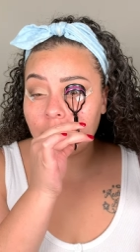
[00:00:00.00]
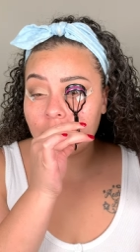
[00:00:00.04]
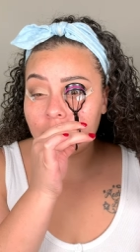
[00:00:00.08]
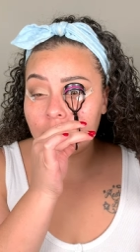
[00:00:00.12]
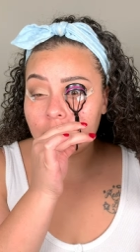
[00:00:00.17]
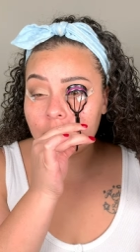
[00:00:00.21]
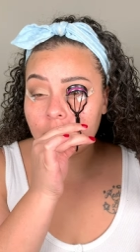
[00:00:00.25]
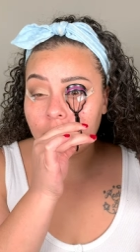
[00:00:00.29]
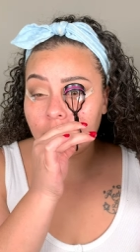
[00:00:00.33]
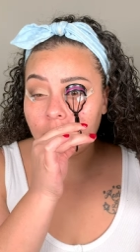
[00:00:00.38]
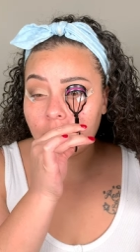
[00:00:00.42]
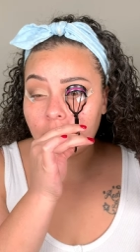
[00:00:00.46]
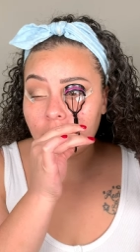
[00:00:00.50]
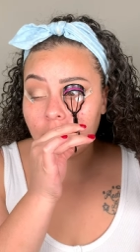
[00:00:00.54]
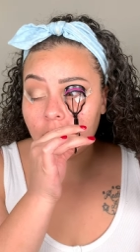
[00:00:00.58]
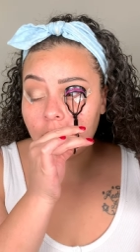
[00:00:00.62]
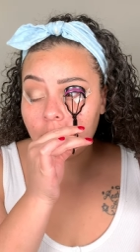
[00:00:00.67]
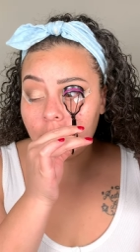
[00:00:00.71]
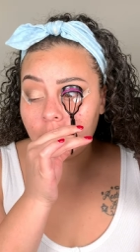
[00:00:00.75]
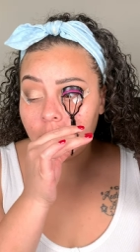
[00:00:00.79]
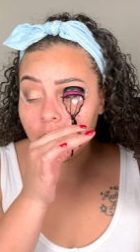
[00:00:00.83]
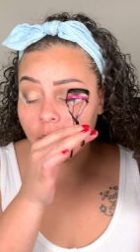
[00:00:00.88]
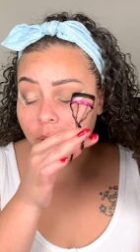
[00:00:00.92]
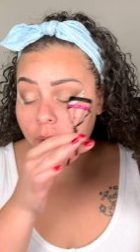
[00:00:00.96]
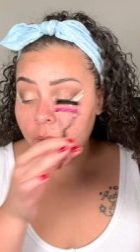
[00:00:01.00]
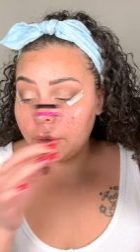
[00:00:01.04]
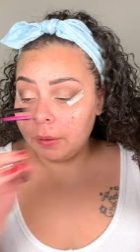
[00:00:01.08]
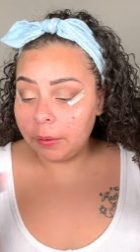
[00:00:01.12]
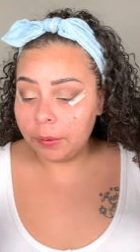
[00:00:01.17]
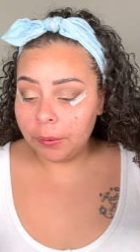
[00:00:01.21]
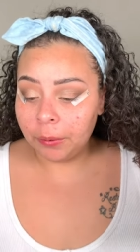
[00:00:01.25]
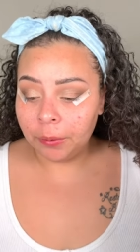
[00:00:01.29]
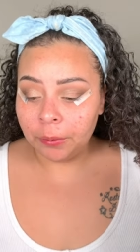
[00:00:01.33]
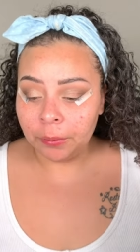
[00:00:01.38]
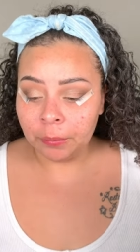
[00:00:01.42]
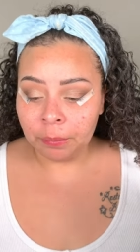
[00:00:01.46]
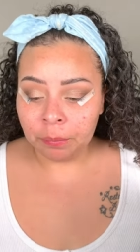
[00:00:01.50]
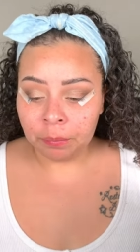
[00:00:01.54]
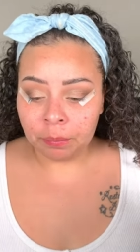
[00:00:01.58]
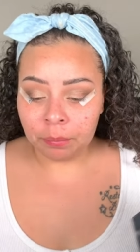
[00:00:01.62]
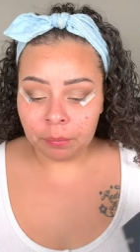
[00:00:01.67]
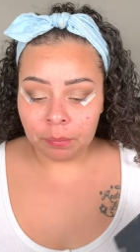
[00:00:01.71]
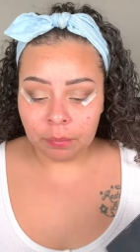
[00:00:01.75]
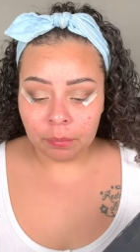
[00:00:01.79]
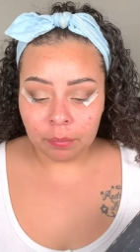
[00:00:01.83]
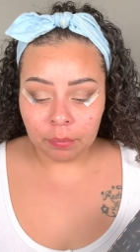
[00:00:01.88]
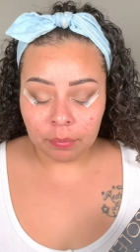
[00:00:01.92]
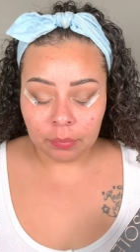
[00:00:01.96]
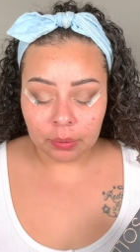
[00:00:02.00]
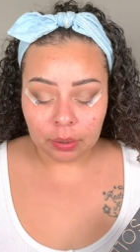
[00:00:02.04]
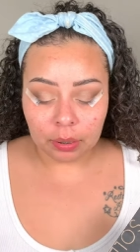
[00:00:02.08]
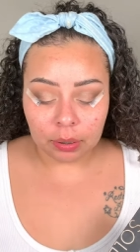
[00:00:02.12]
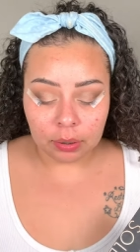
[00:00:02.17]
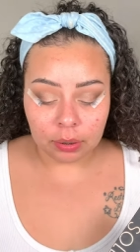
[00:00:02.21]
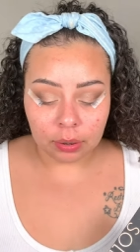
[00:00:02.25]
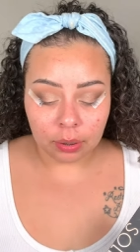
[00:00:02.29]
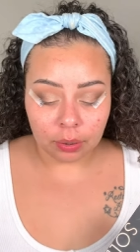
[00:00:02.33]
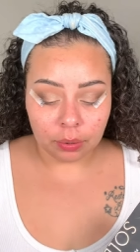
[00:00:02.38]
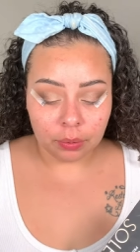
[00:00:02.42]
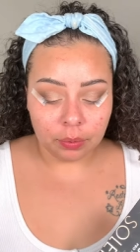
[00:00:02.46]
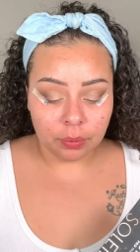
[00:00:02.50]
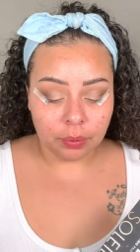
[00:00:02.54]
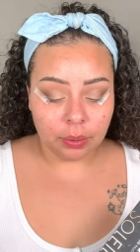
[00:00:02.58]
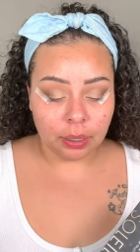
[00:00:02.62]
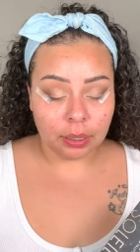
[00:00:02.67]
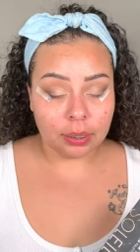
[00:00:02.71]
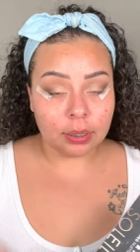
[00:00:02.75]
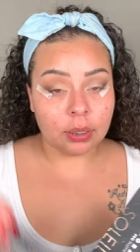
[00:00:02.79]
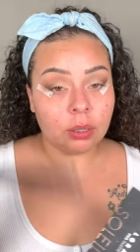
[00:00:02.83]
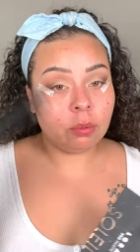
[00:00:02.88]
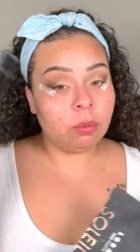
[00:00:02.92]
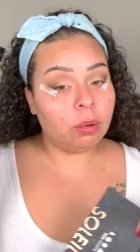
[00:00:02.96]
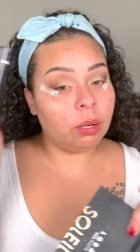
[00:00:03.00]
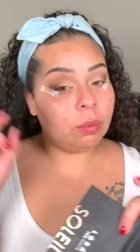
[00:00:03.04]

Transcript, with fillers: mascara. So that's the